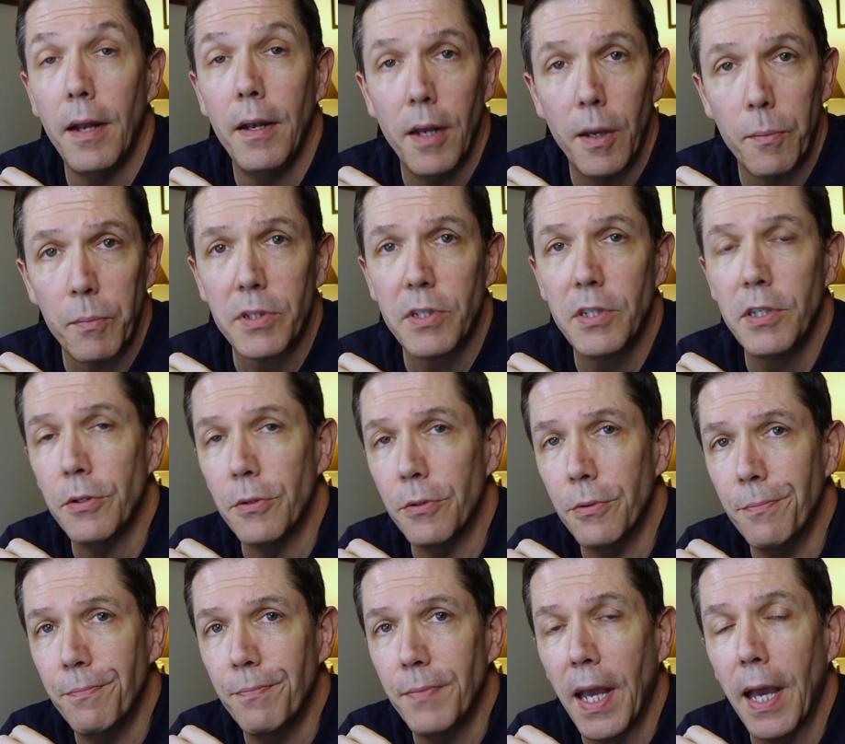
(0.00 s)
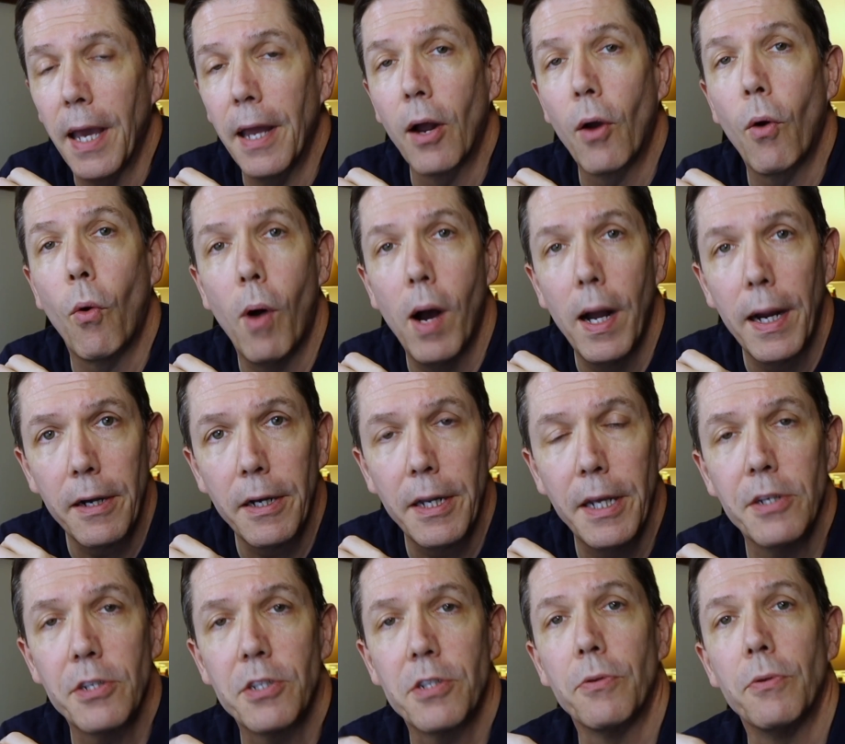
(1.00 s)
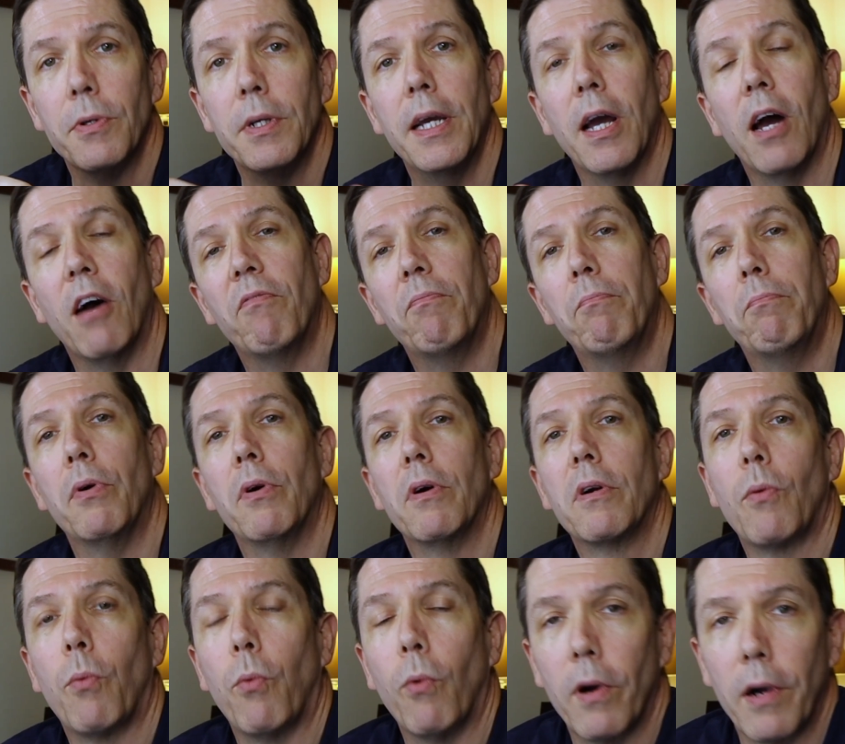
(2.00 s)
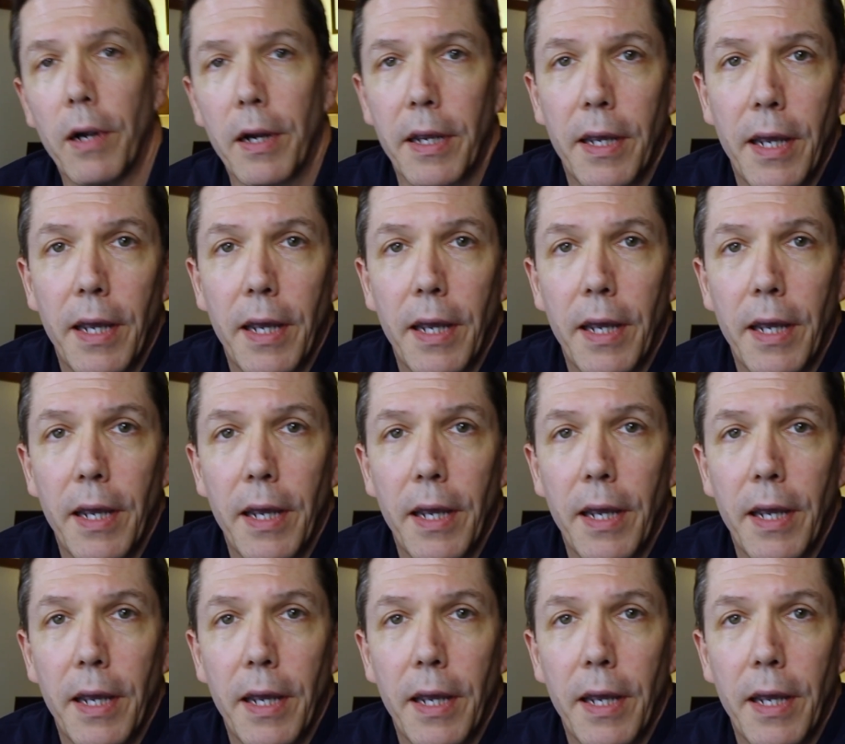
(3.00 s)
Number 2, an acquired history of booked work.